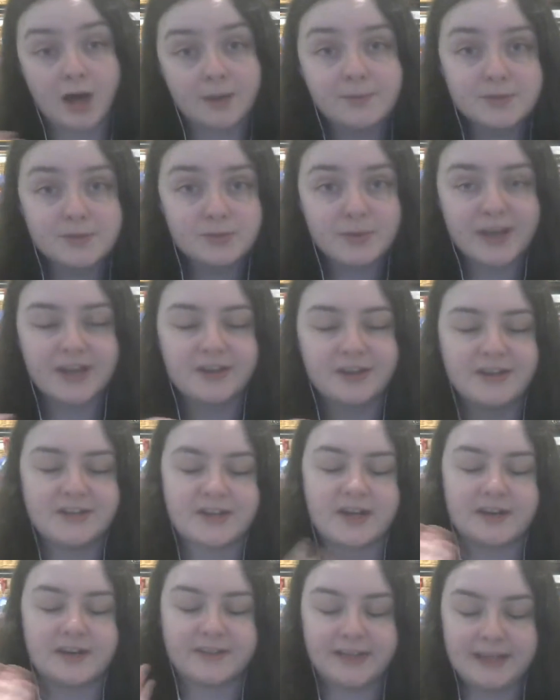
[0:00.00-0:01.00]
up to it. You need
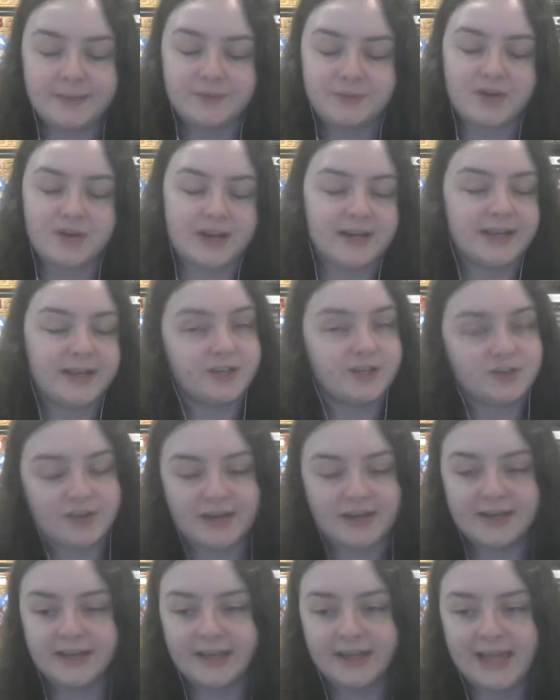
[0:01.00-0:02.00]
to kind of keep training and
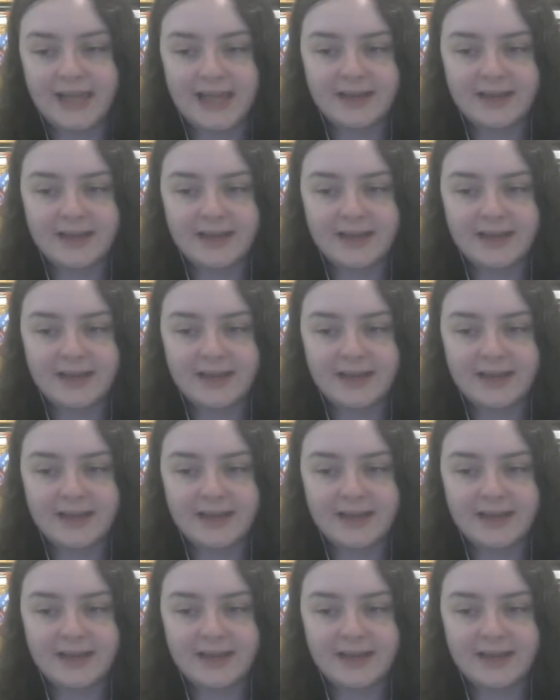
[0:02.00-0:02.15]
training.